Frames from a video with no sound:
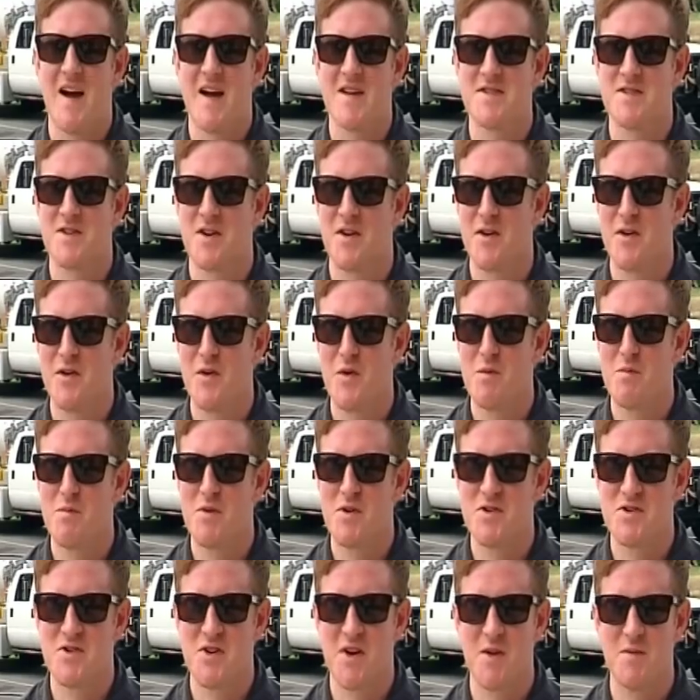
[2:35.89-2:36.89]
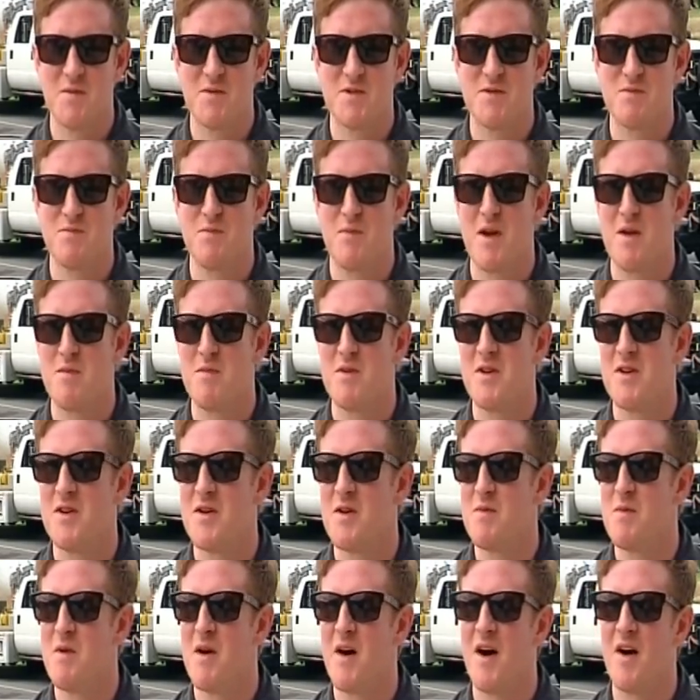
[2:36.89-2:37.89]
I started doing push-ups
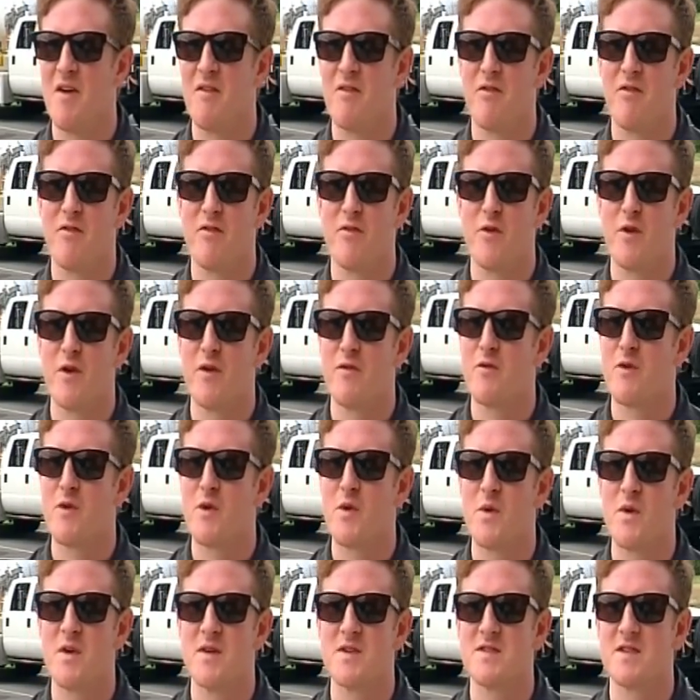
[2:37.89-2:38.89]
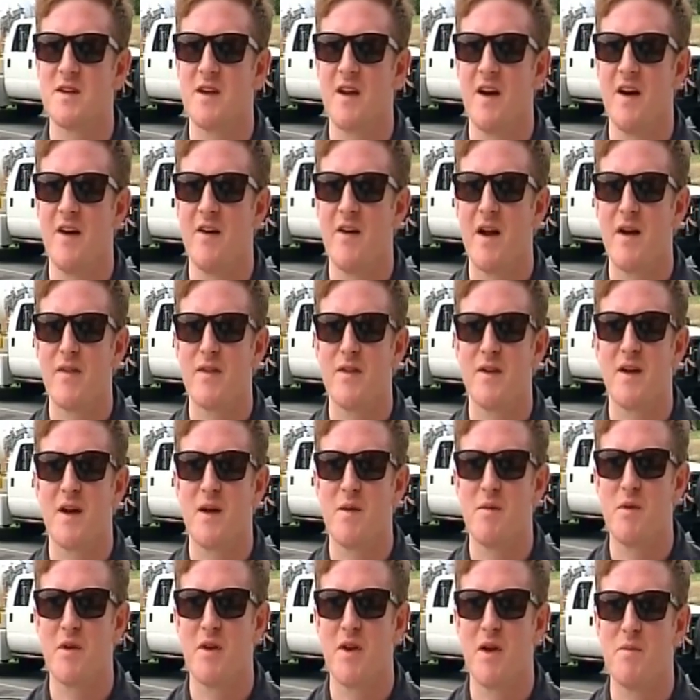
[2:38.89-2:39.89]
maybe about three or four weeks ago and I think
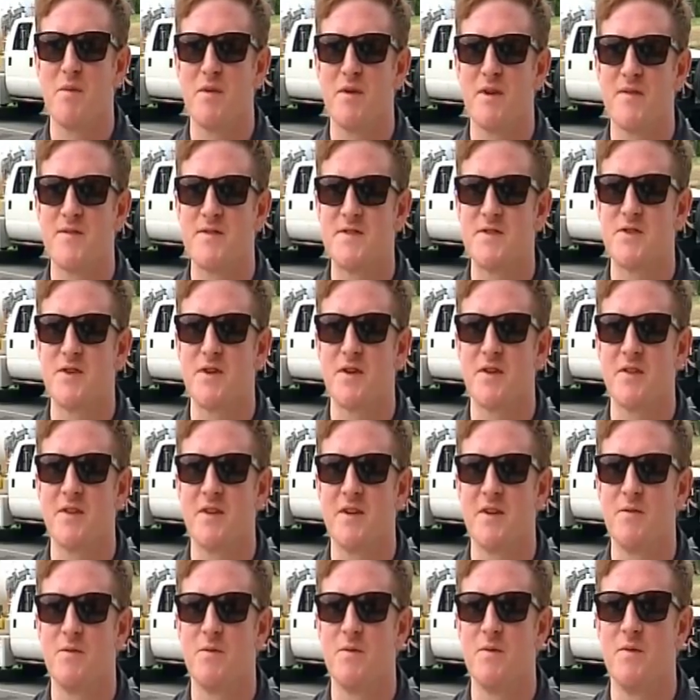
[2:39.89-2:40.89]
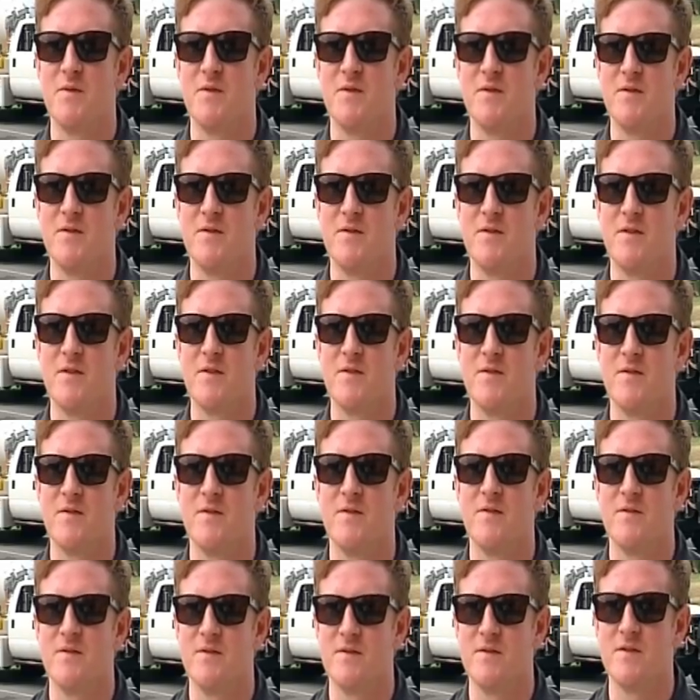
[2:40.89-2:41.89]
I built up enough strength to
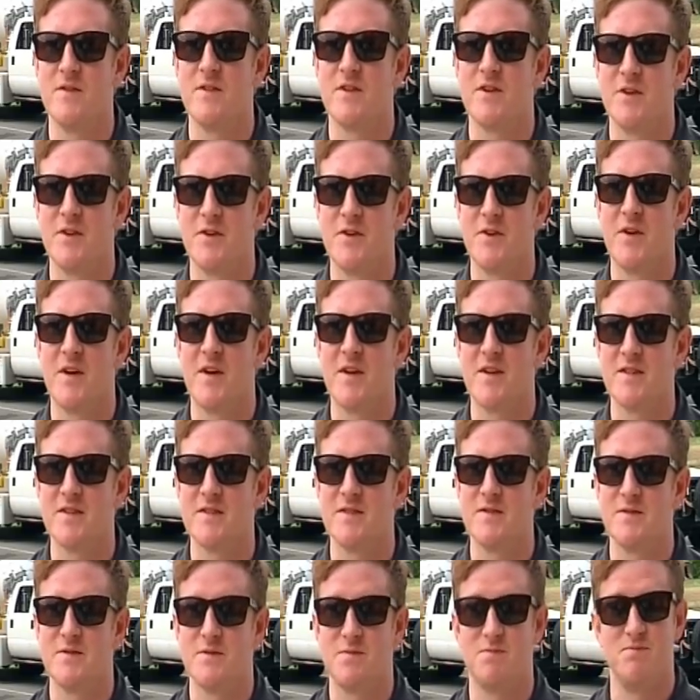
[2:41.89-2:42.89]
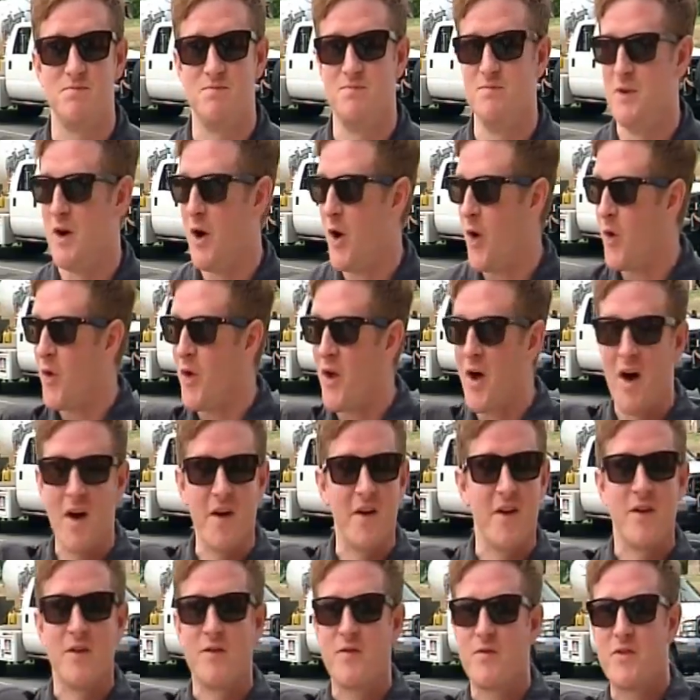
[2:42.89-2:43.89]
to uh, hold
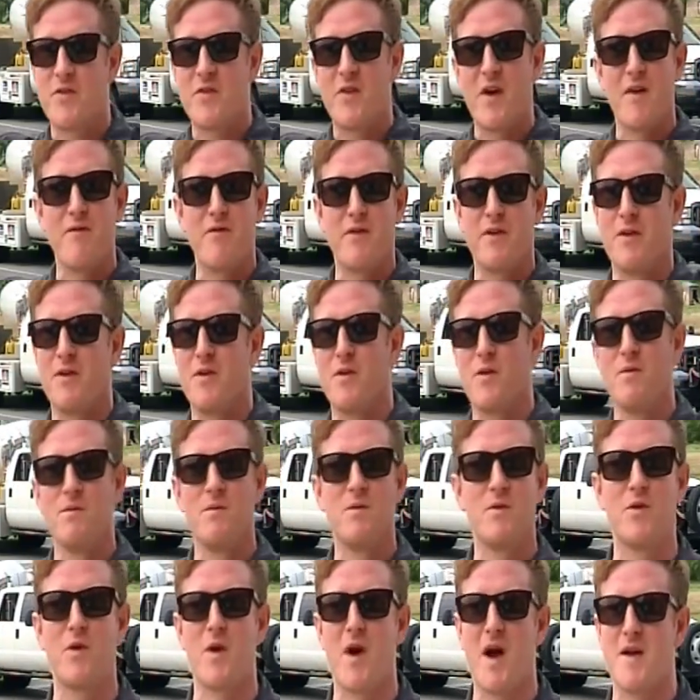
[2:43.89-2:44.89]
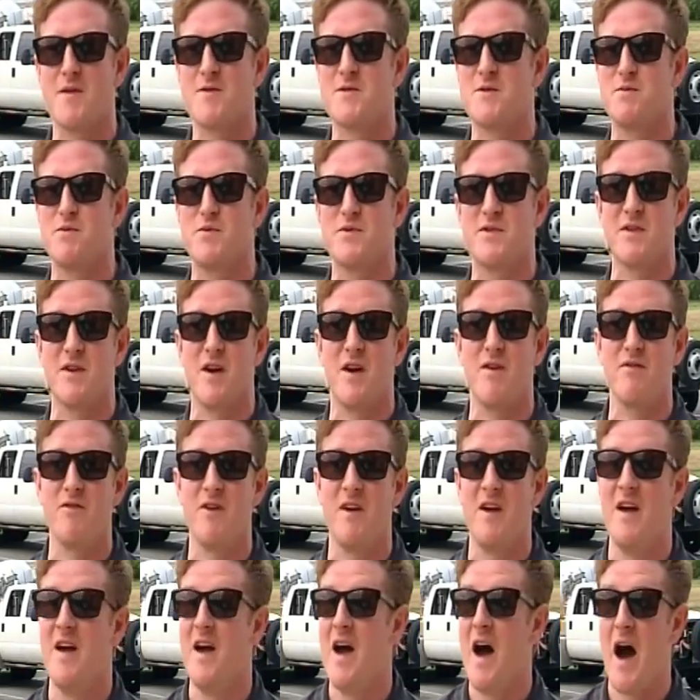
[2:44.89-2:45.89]
on to stuff and grasp stuff.
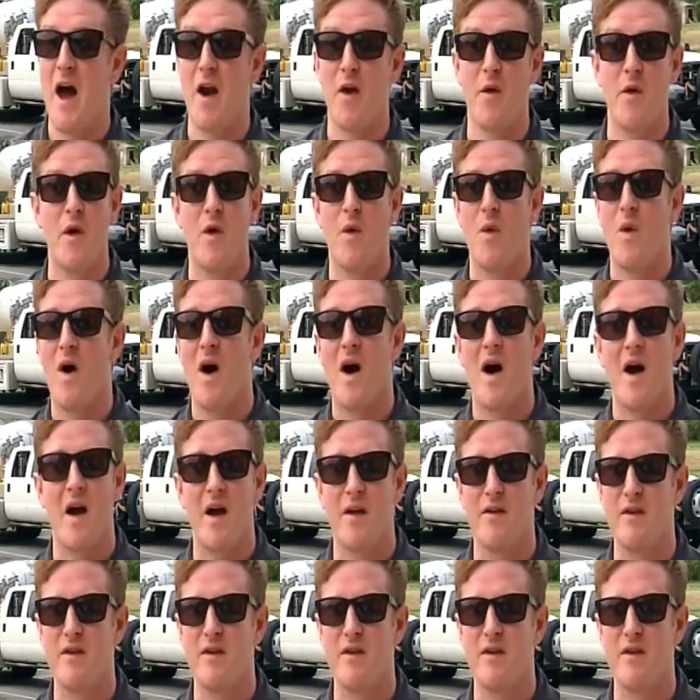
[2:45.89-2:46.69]
I don't know why.